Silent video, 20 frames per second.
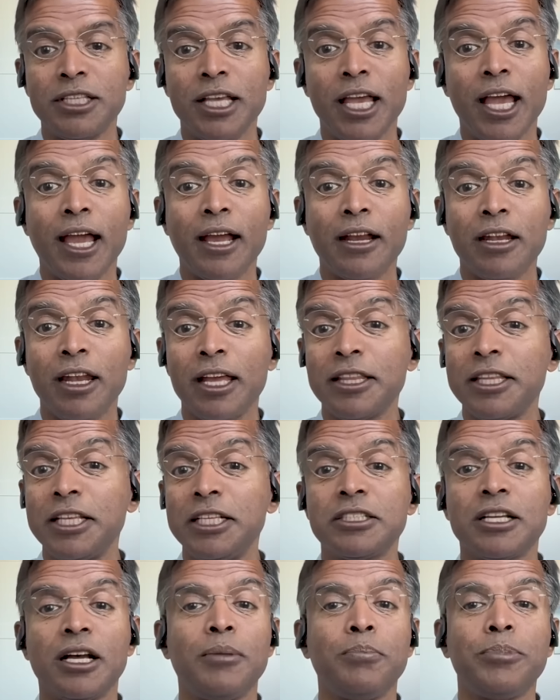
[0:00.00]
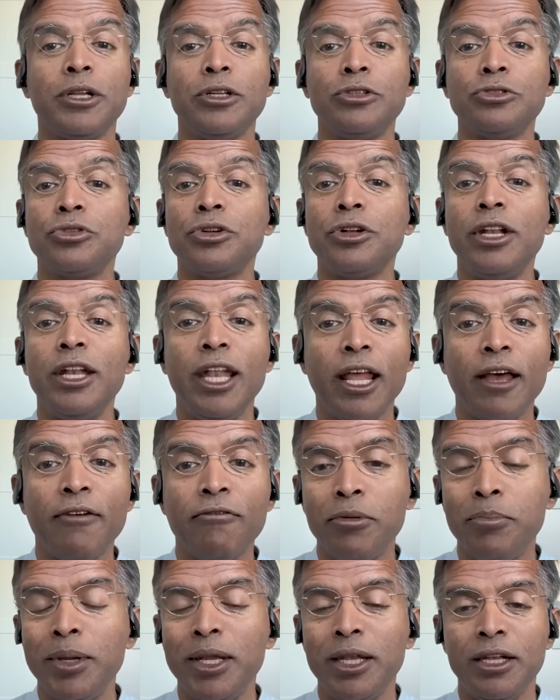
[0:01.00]
They act like these companies would
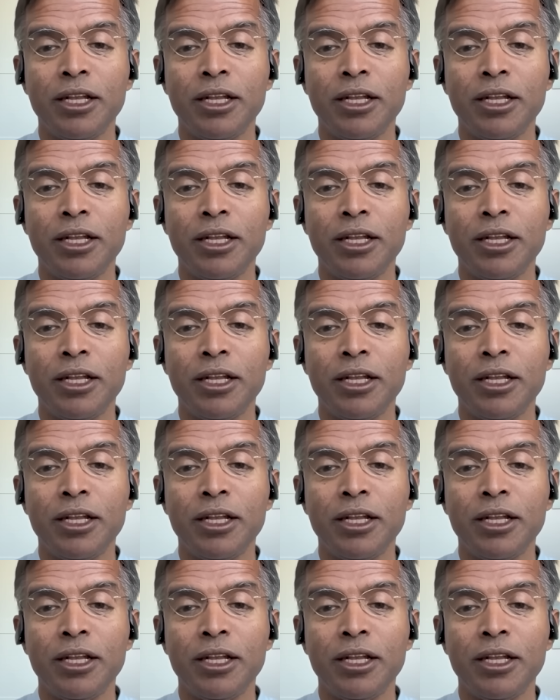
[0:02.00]
never be